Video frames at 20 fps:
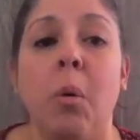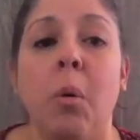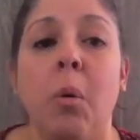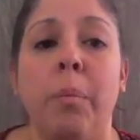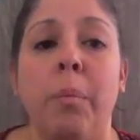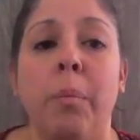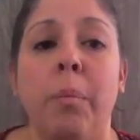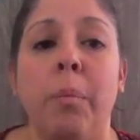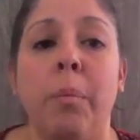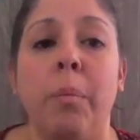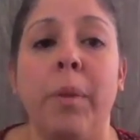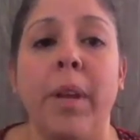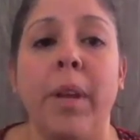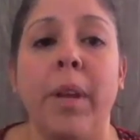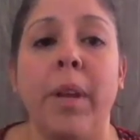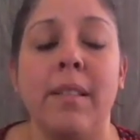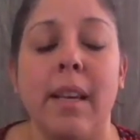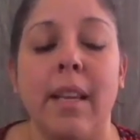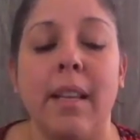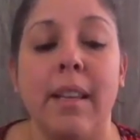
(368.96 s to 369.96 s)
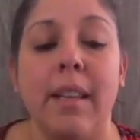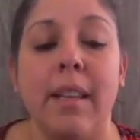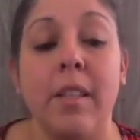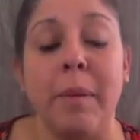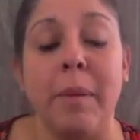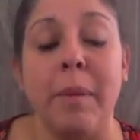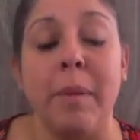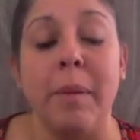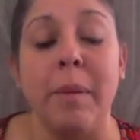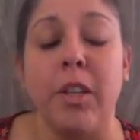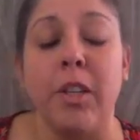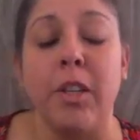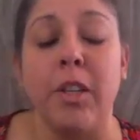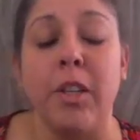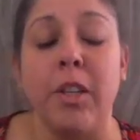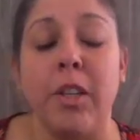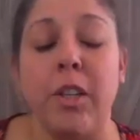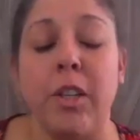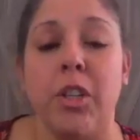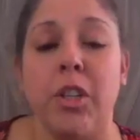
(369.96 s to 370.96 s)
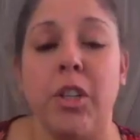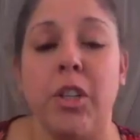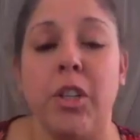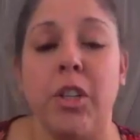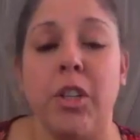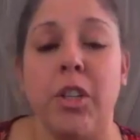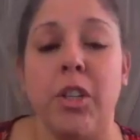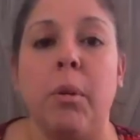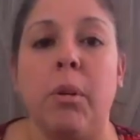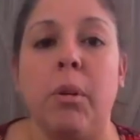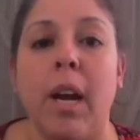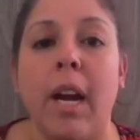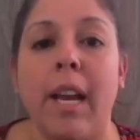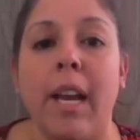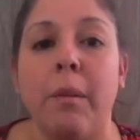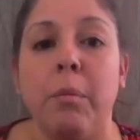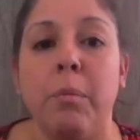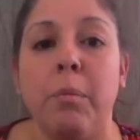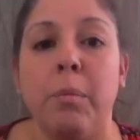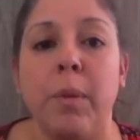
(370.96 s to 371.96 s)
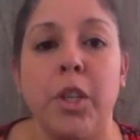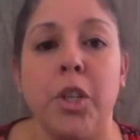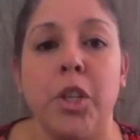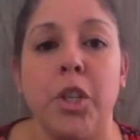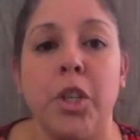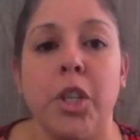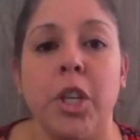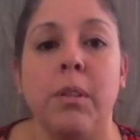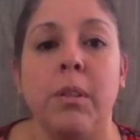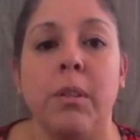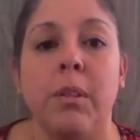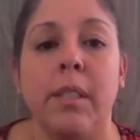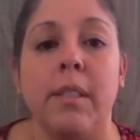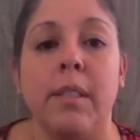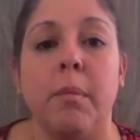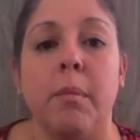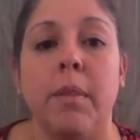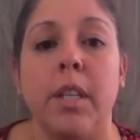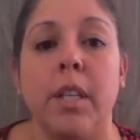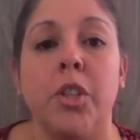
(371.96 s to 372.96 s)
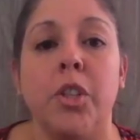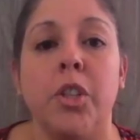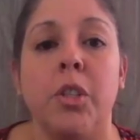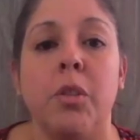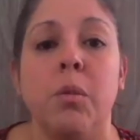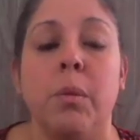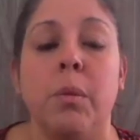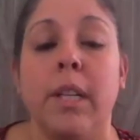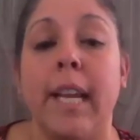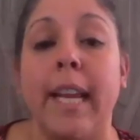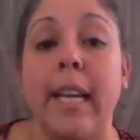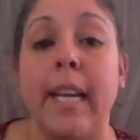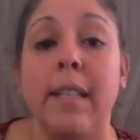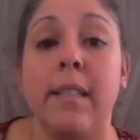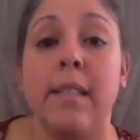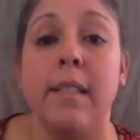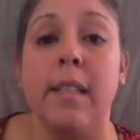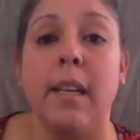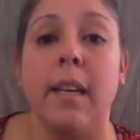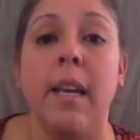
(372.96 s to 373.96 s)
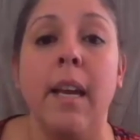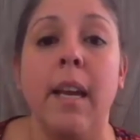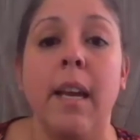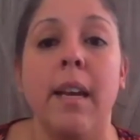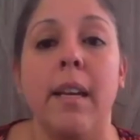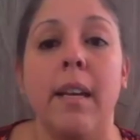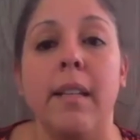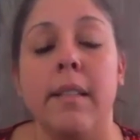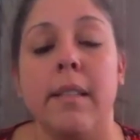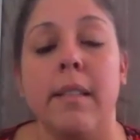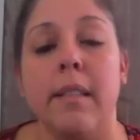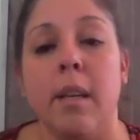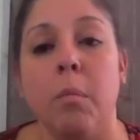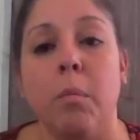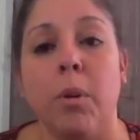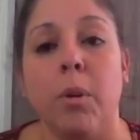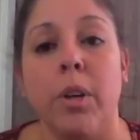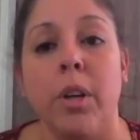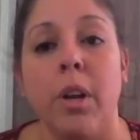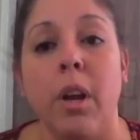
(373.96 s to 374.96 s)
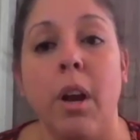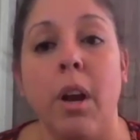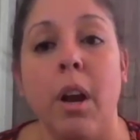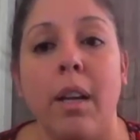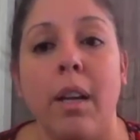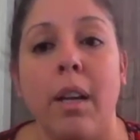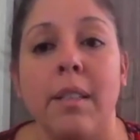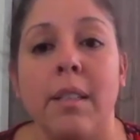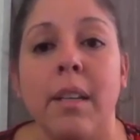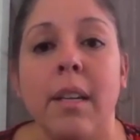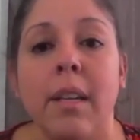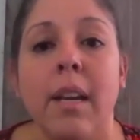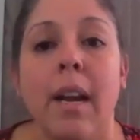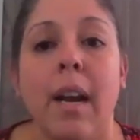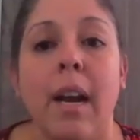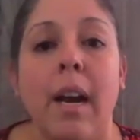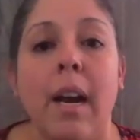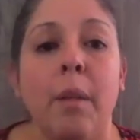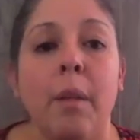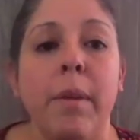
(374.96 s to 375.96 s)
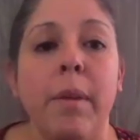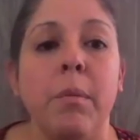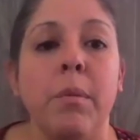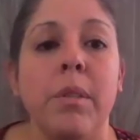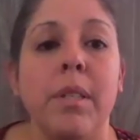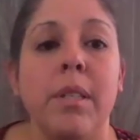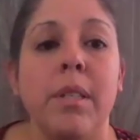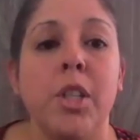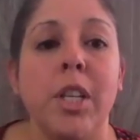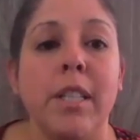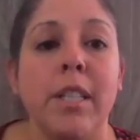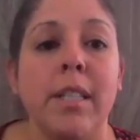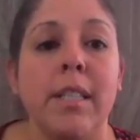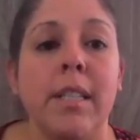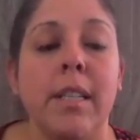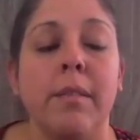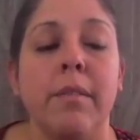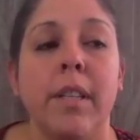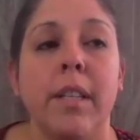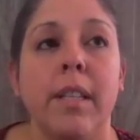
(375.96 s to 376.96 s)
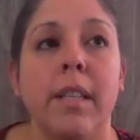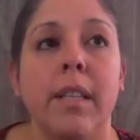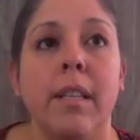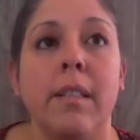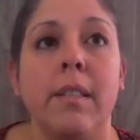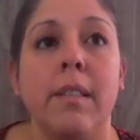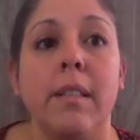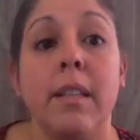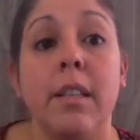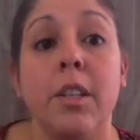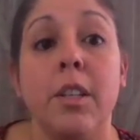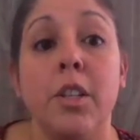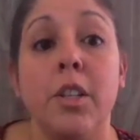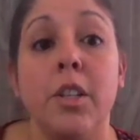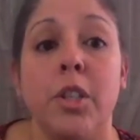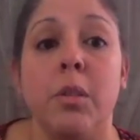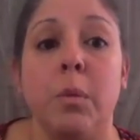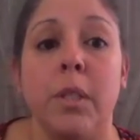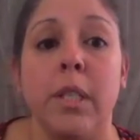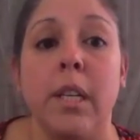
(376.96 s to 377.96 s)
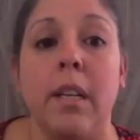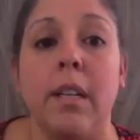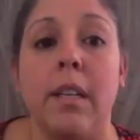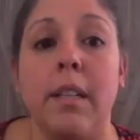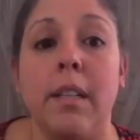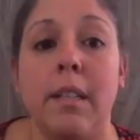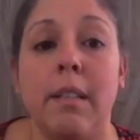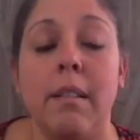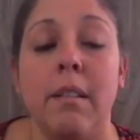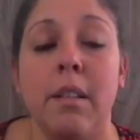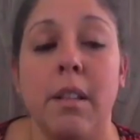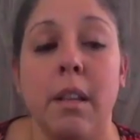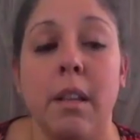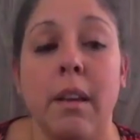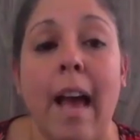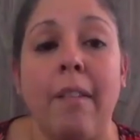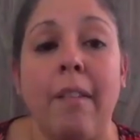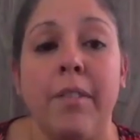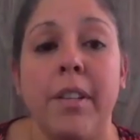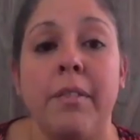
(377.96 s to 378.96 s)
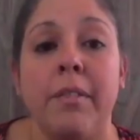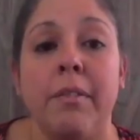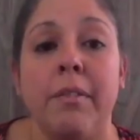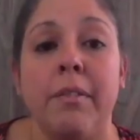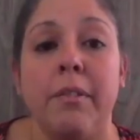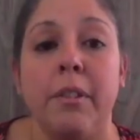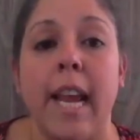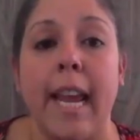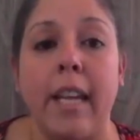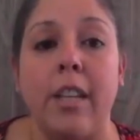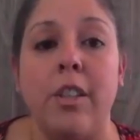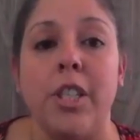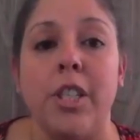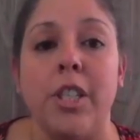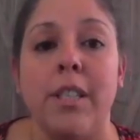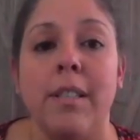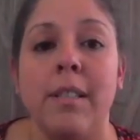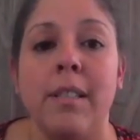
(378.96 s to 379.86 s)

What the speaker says: So because in this patient also her MRI showed that some lesions were enhancing and some were not, it was suggestive that these lesions were done at have different ages,